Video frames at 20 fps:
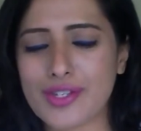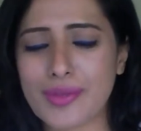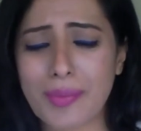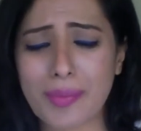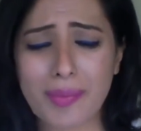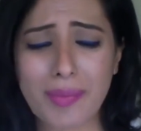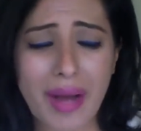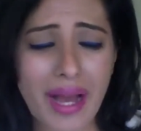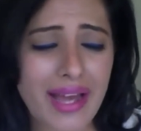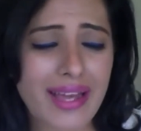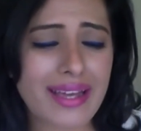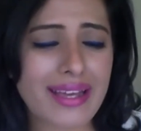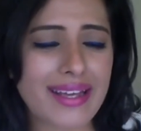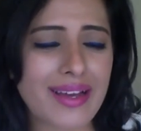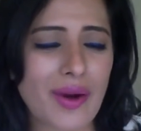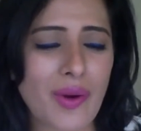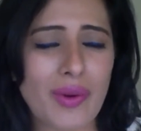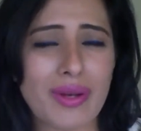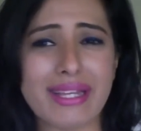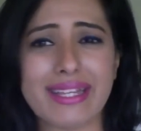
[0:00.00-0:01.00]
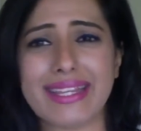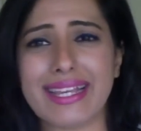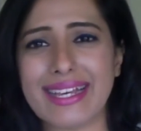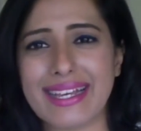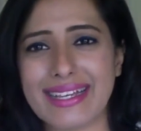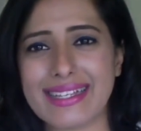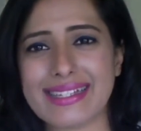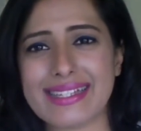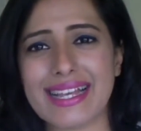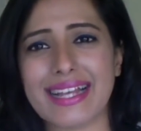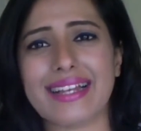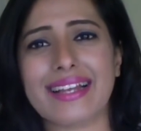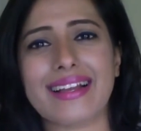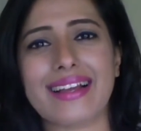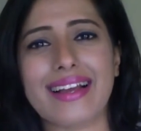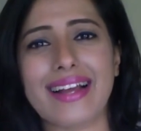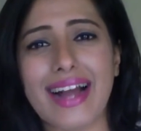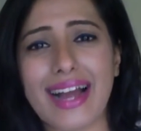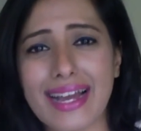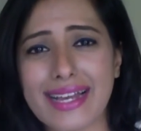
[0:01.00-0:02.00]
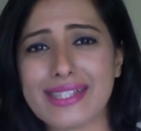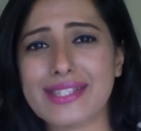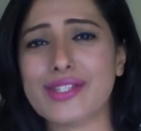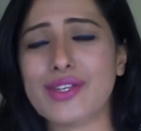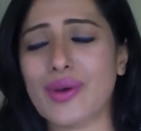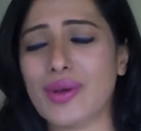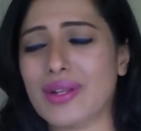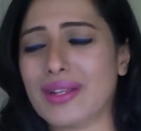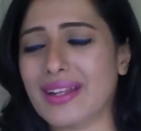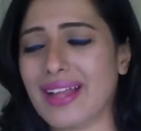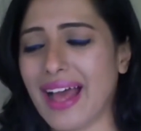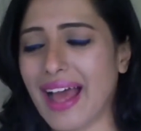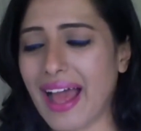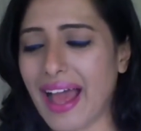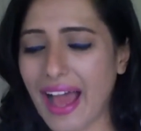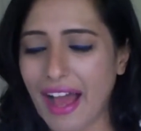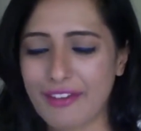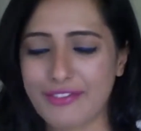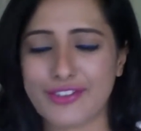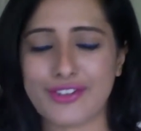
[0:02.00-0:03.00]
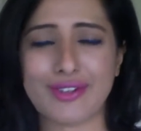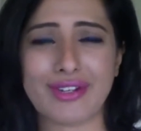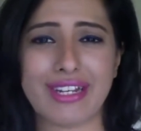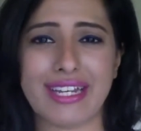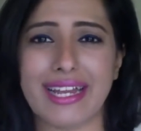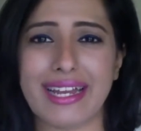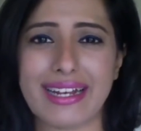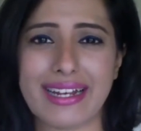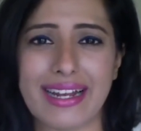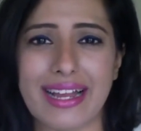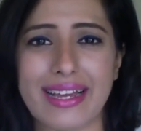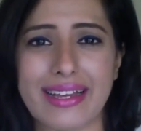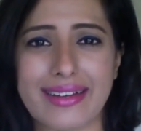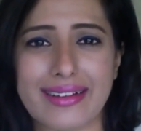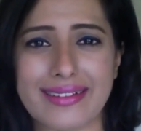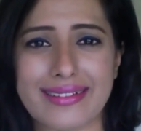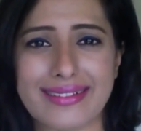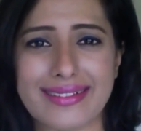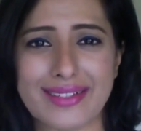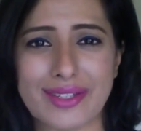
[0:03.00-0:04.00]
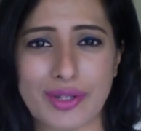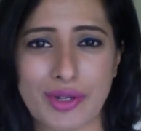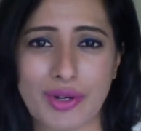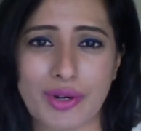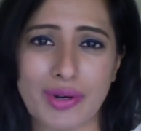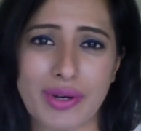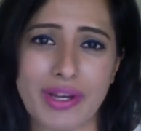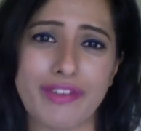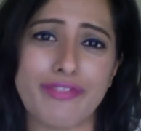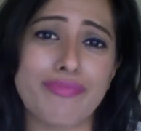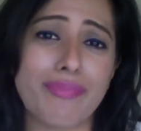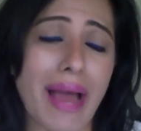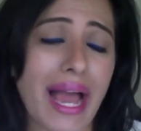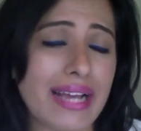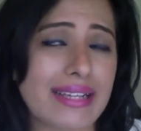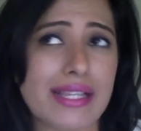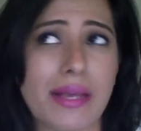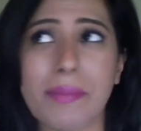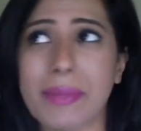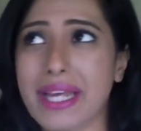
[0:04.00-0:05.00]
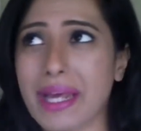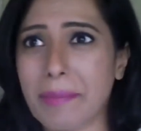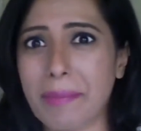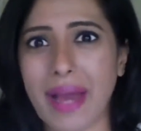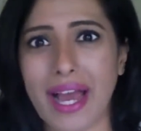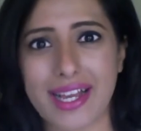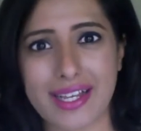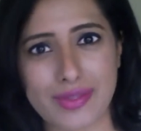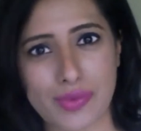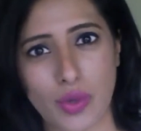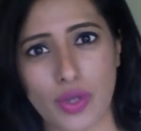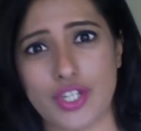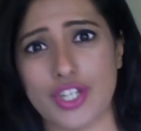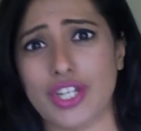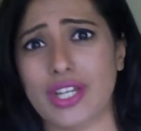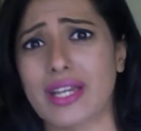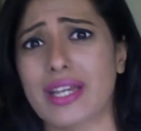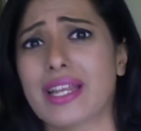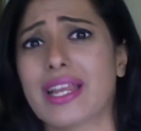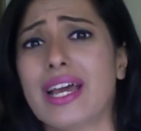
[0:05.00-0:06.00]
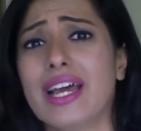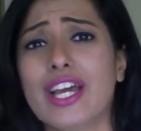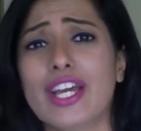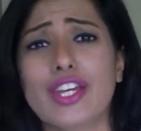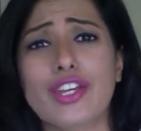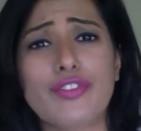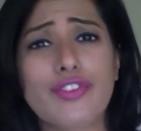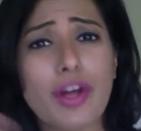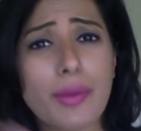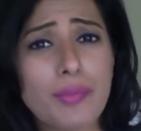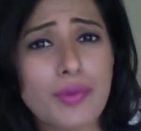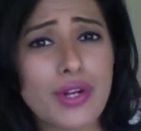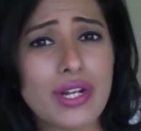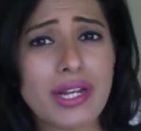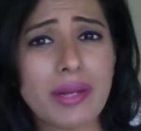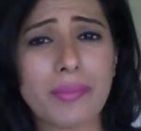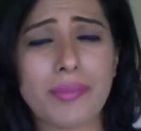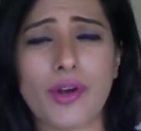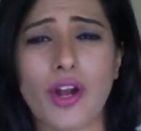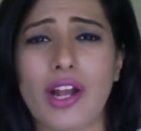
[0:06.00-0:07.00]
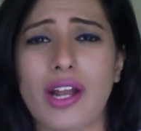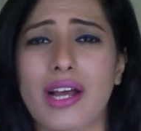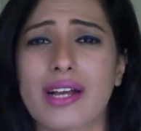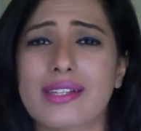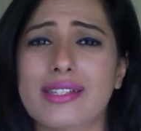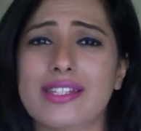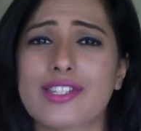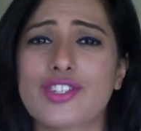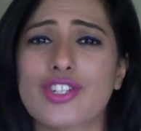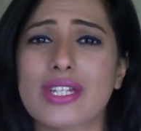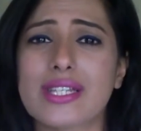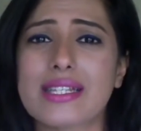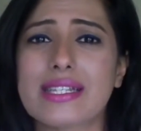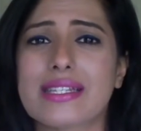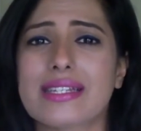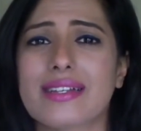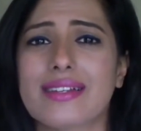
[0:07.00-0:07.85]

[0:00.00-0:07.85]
So my only thing is that, guys, you have to create, like, if someday a PAC is watching it, you've got brilliant products, just